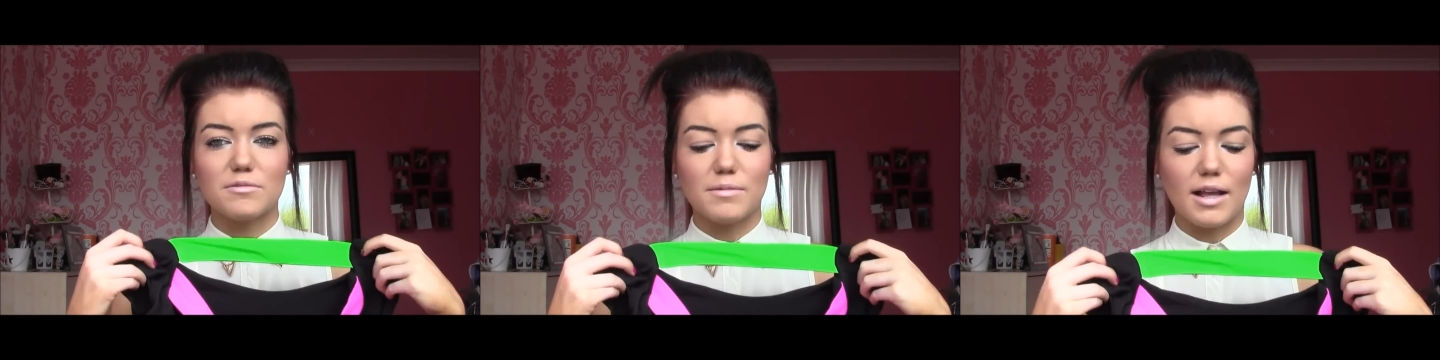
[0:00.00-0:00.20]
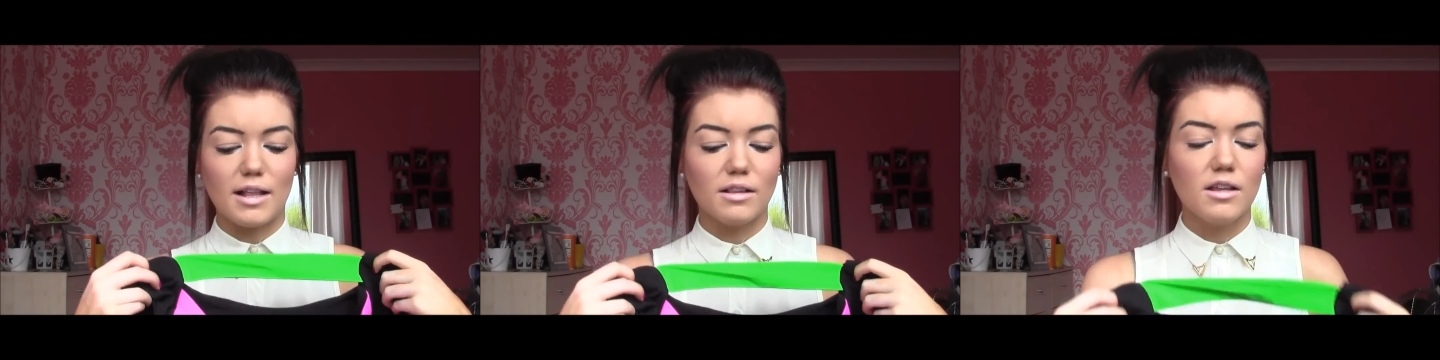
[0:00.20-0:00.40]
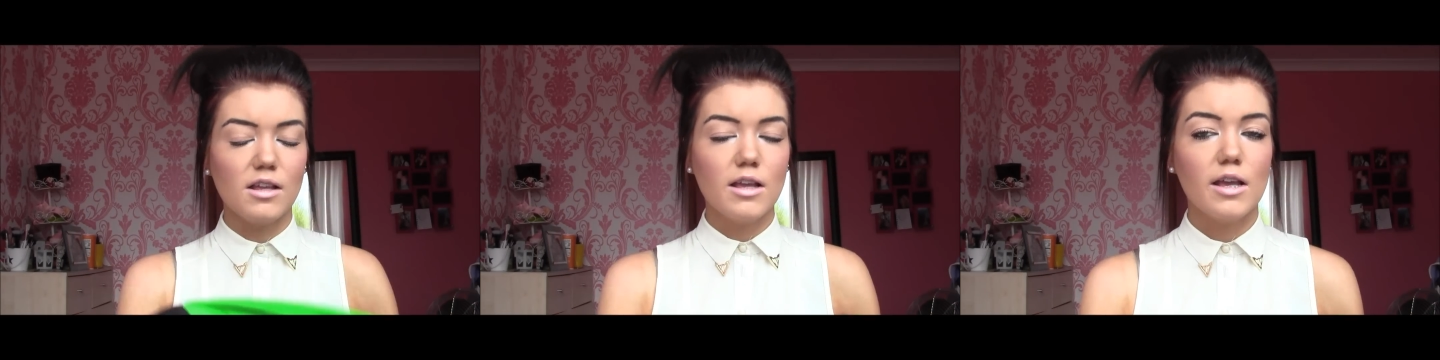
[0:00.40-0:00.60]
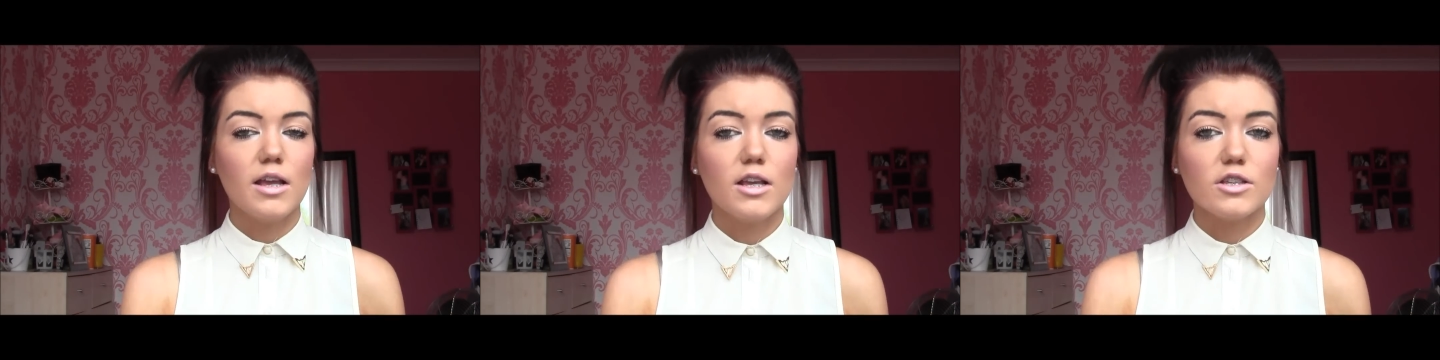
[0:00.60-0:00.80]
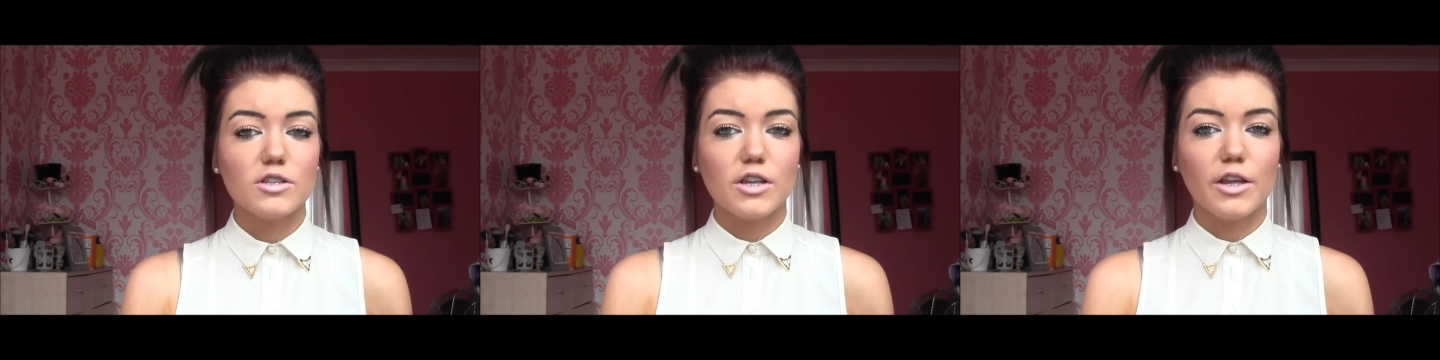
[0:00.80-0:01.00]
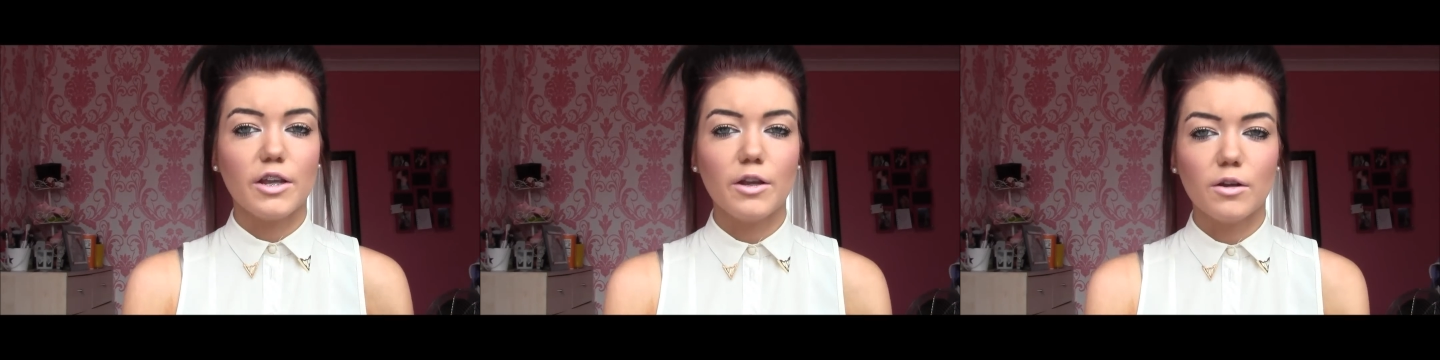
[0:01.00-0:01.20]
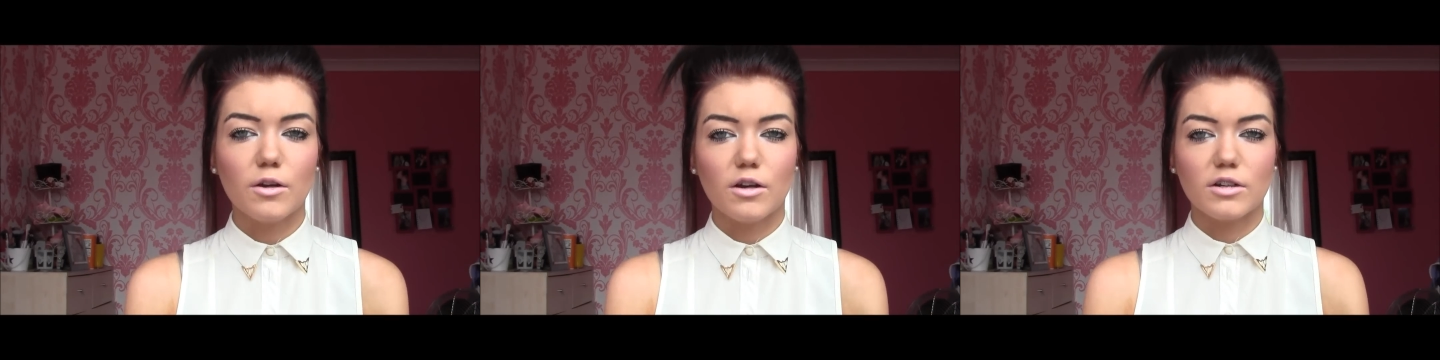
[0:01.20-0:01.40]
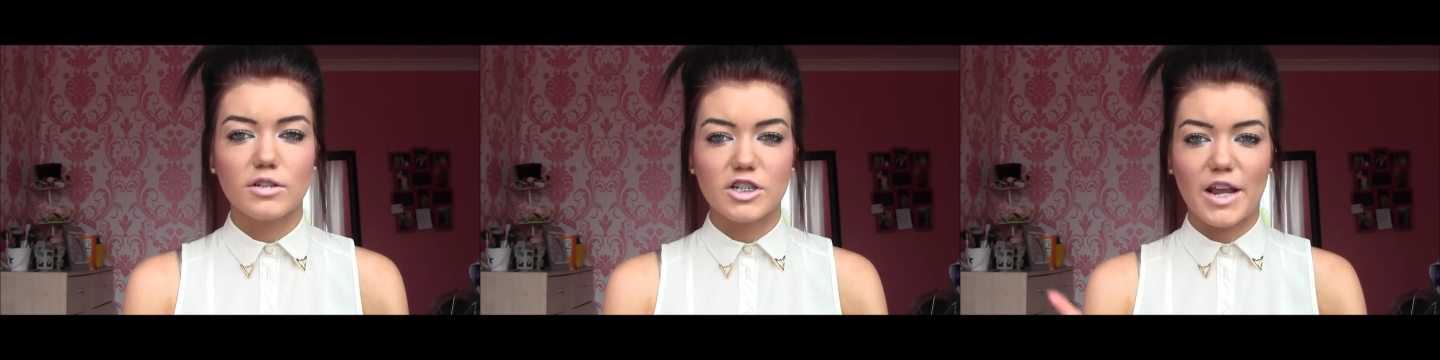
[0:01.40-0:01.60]
as well, so you can
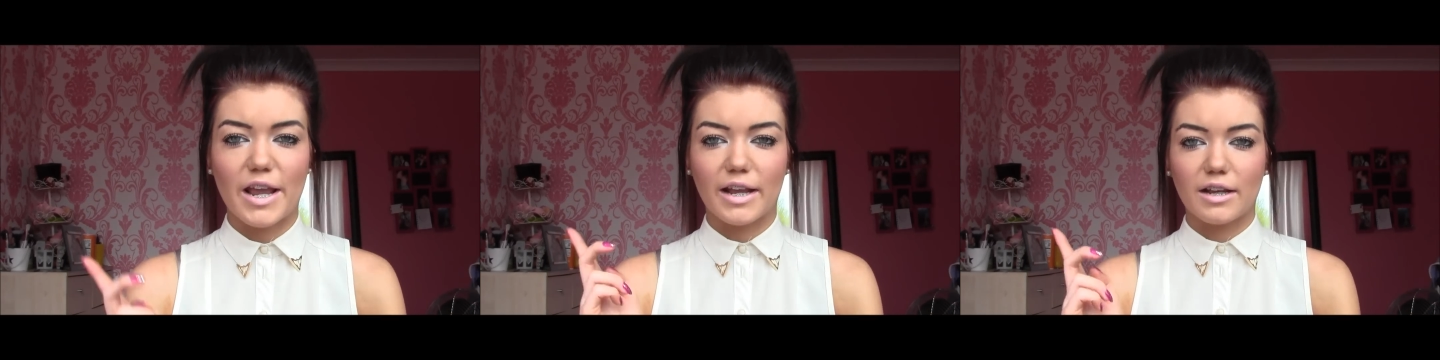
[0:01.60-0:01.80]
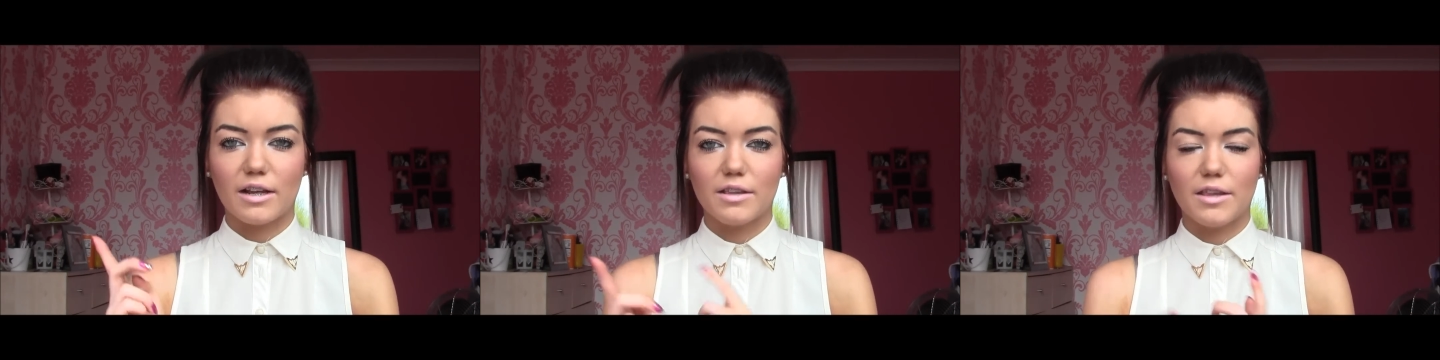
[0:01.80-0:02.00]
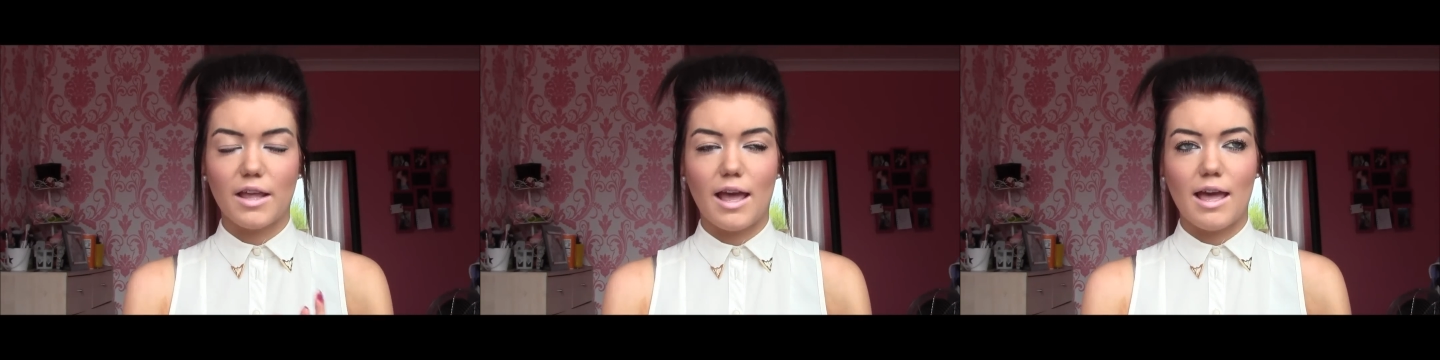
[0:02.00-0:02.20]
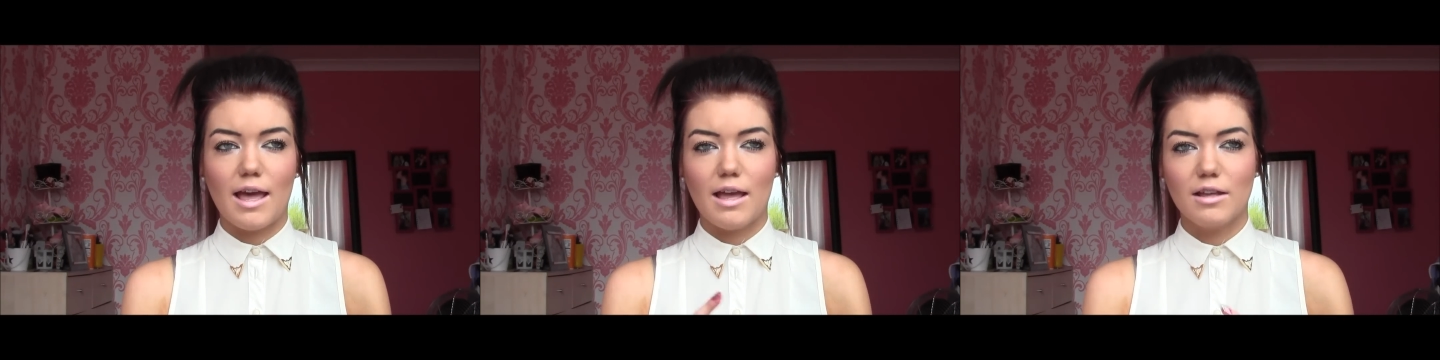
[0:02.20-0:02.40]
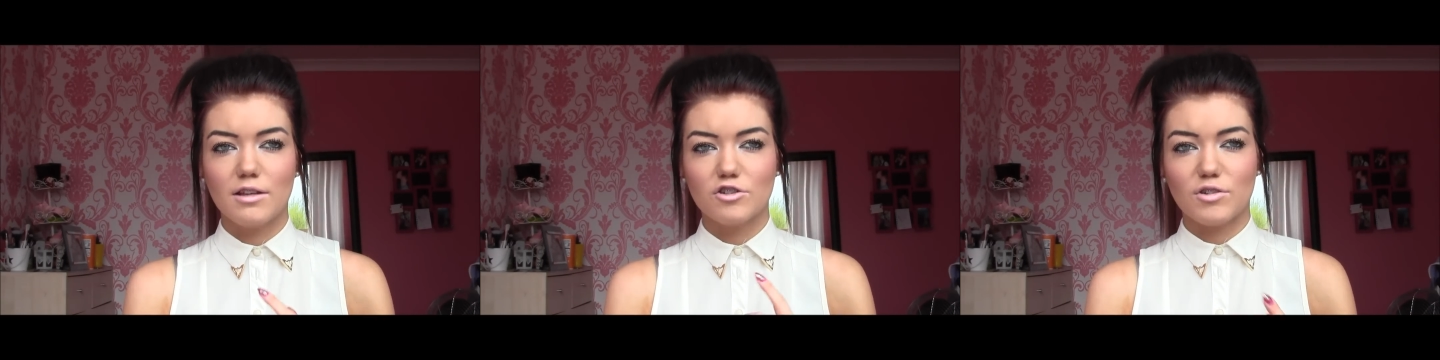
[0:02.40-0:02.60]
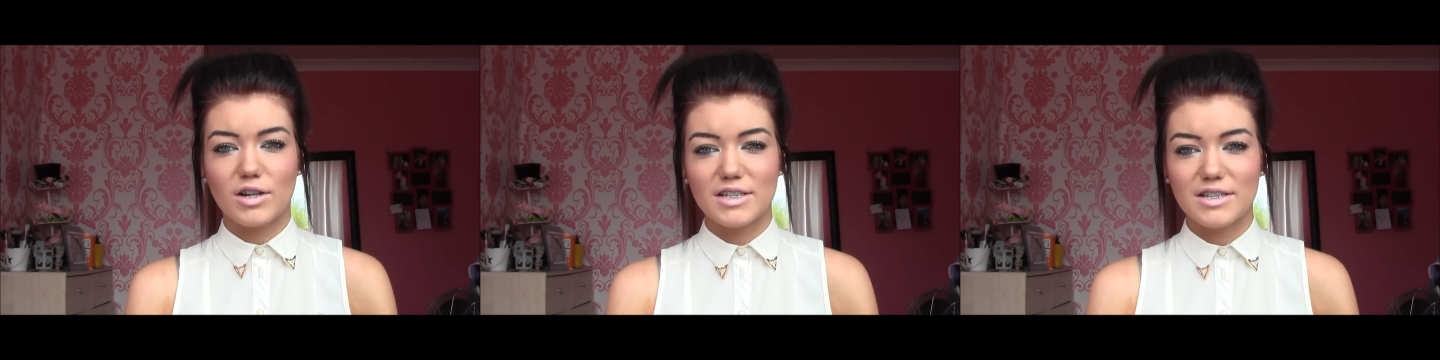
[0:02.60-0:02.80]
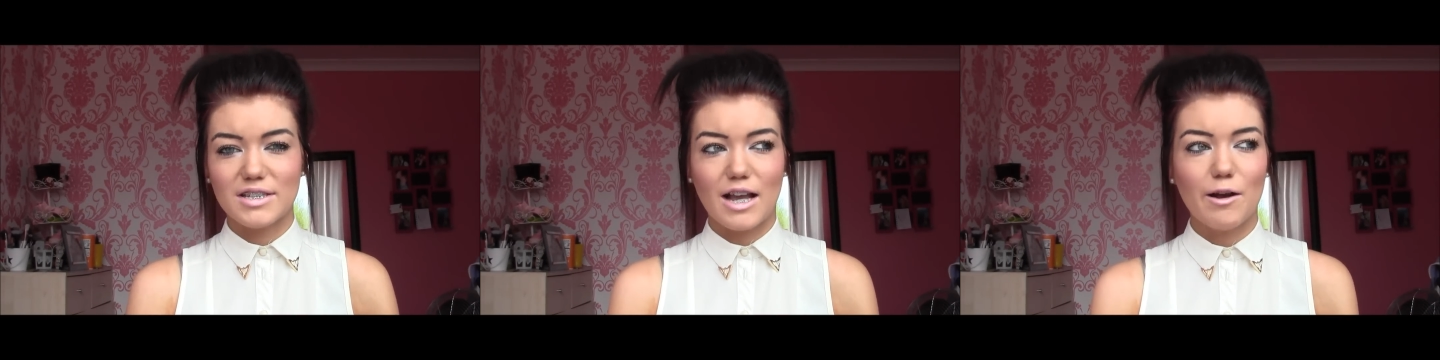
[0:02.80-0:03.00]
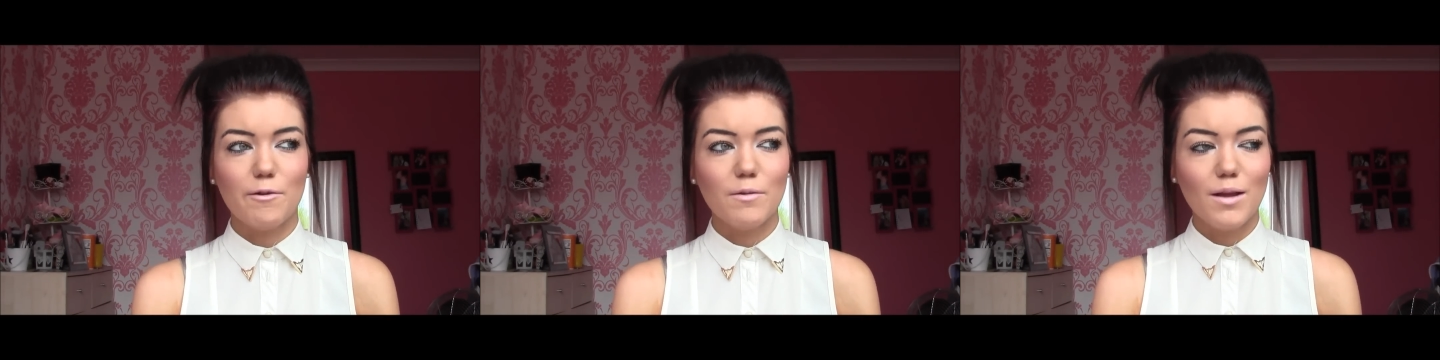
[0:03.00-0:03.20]
go check their dresses
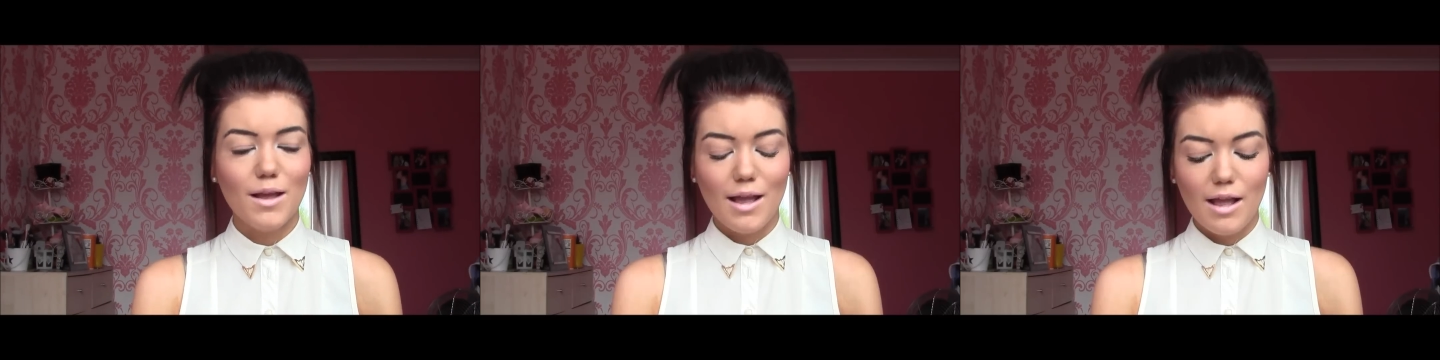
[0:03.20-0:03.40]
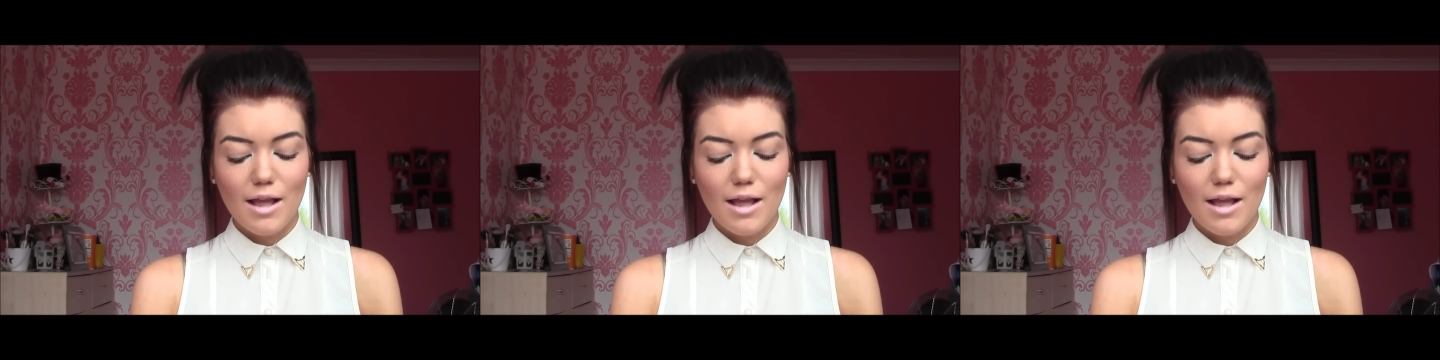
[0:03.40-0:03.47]
out.